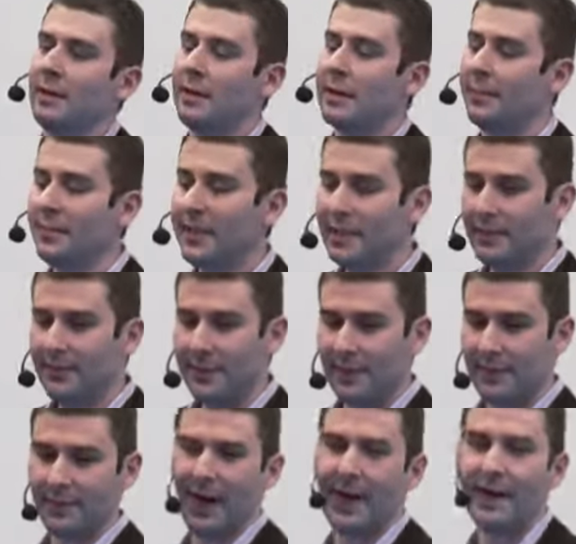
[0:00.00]
The
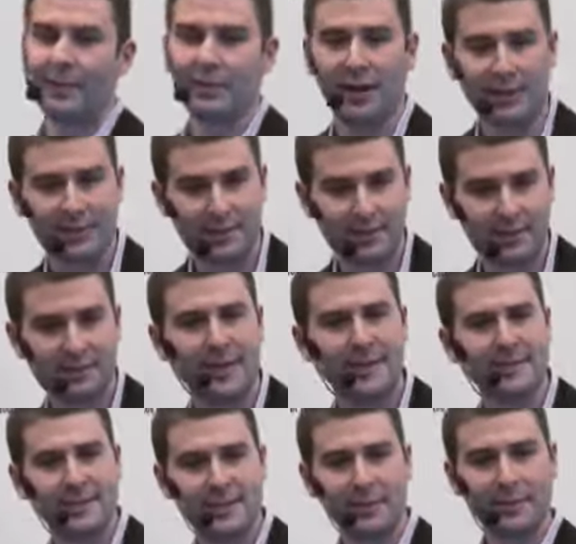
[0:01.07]
B2B buying process,
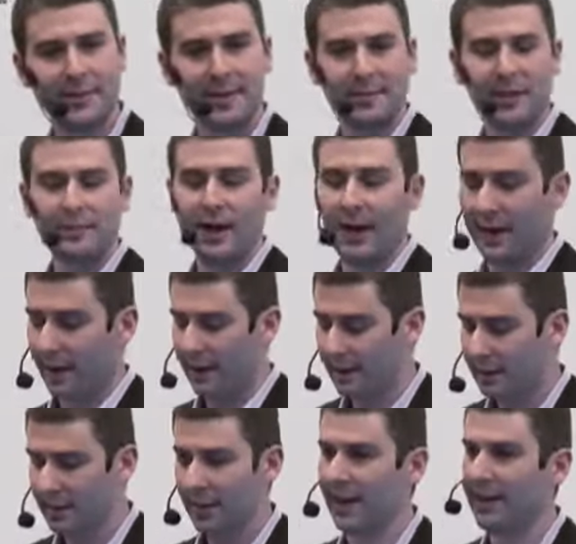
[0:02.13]
especially the B2B buyer,
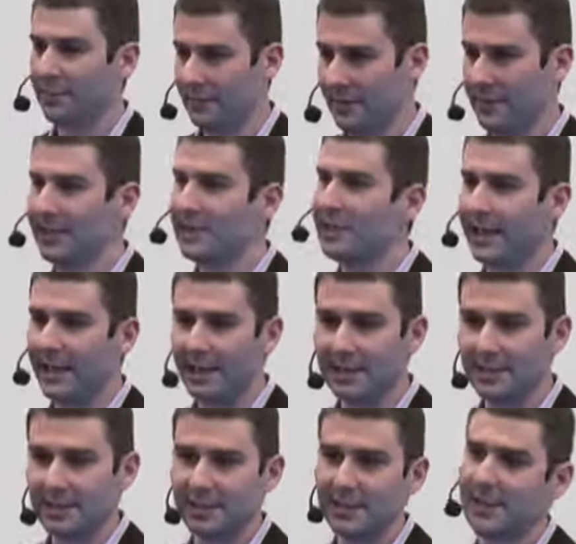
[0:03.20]
has really
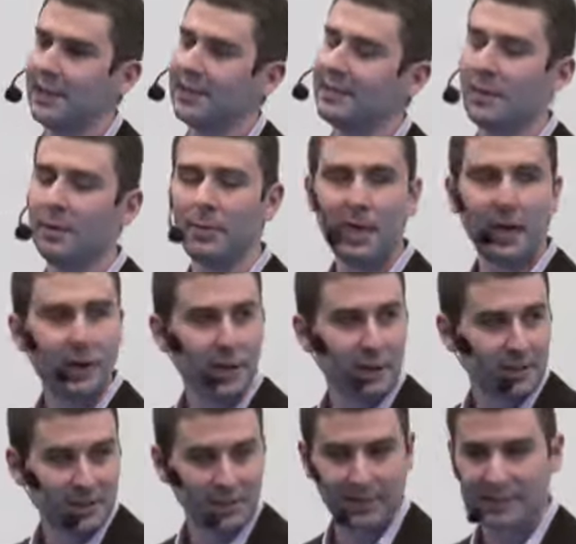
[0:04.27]
changed. It's no
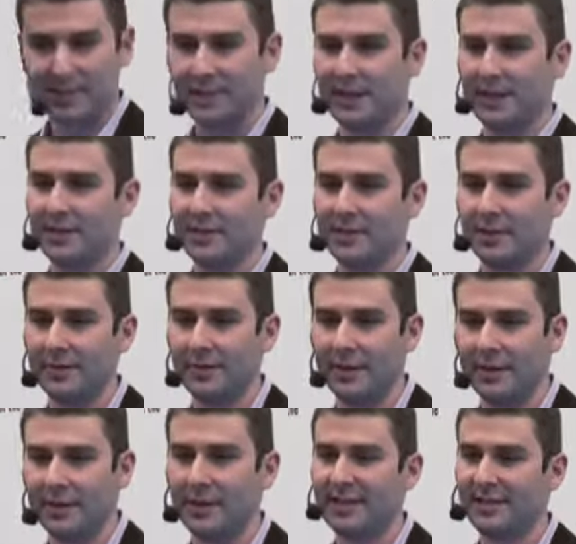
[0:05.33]
longer so much sales driven.
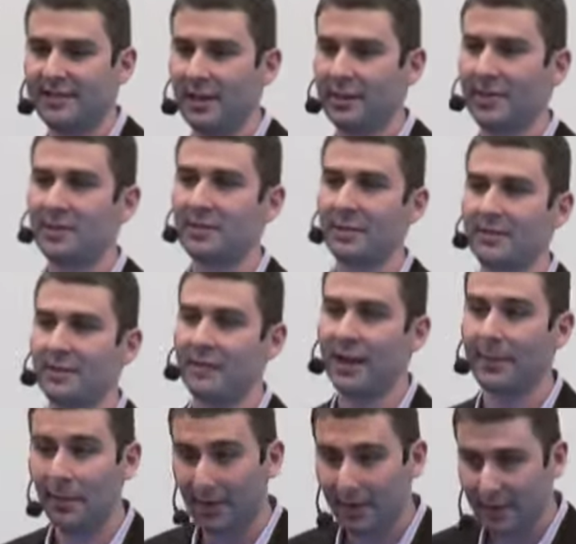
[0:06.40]
It's very much driven
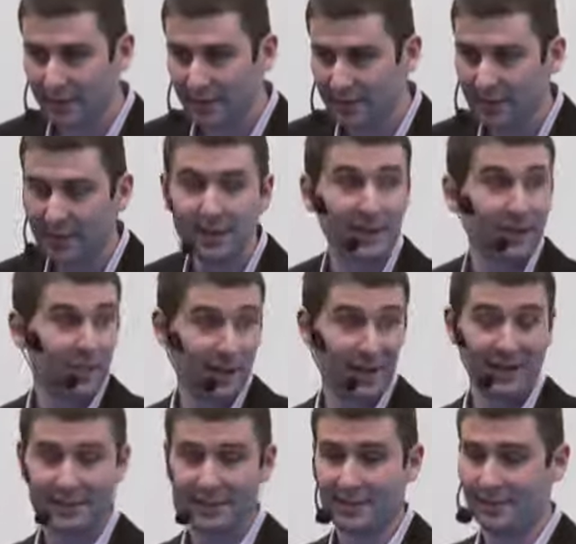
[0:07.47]
by marketers, but
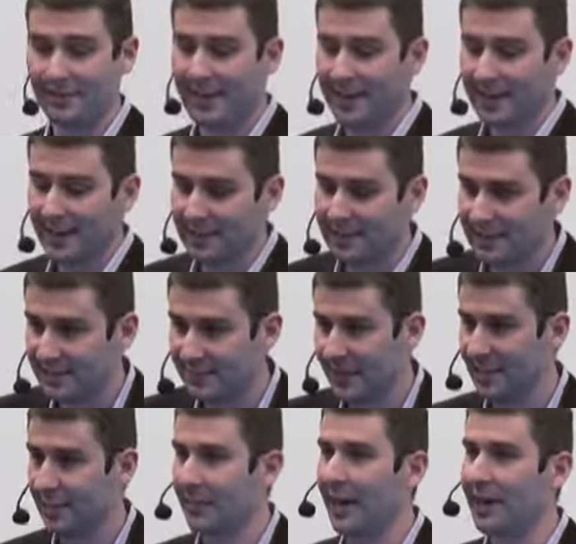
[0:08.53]
also in many cases
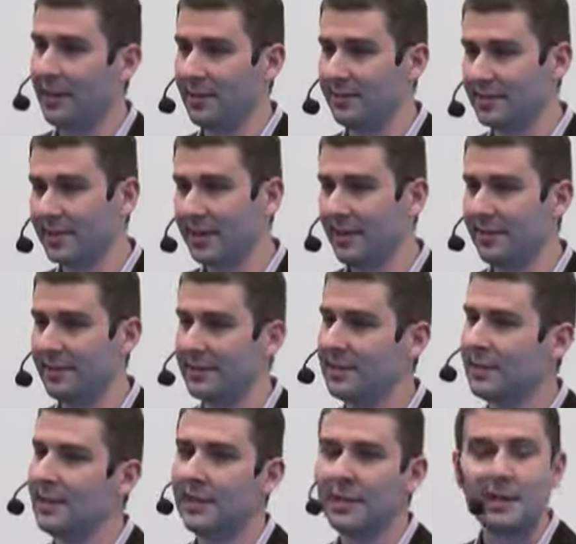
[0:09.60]
by the buyer themselves.
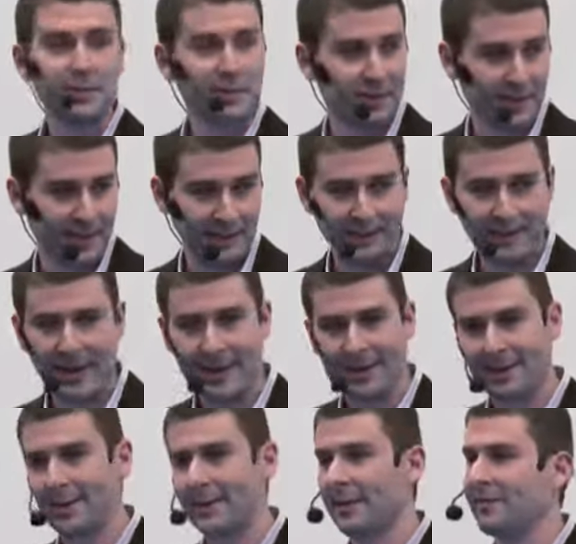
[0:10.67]
With the internet
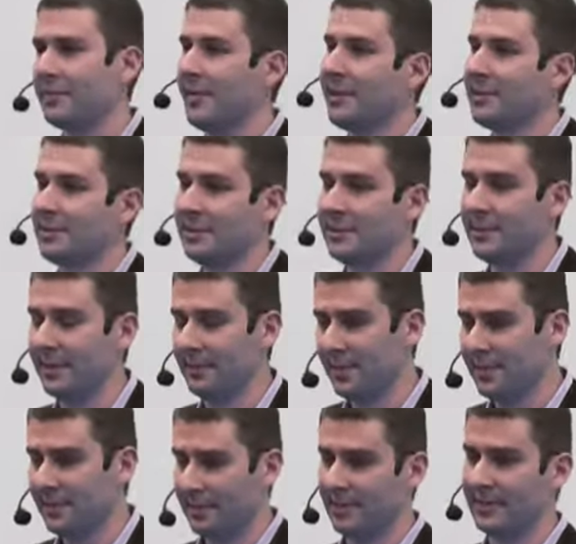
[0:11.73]
and all the information and
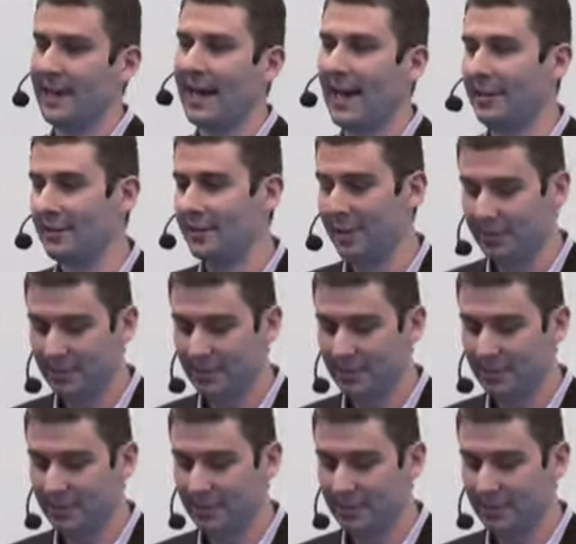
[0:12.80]
research that they have at their